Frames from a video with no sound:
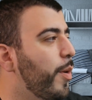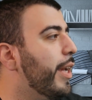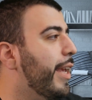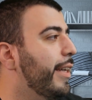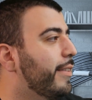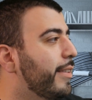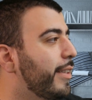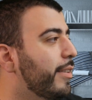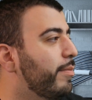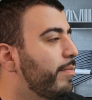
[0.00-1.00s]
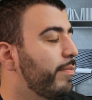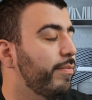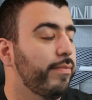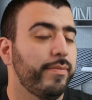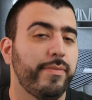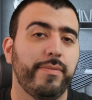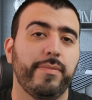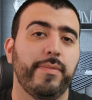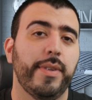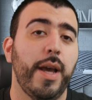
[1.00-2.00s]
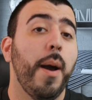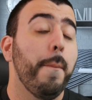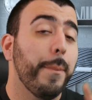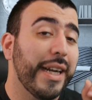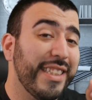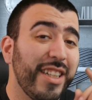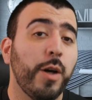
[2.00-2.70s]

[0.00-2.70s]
You know I can't sing. But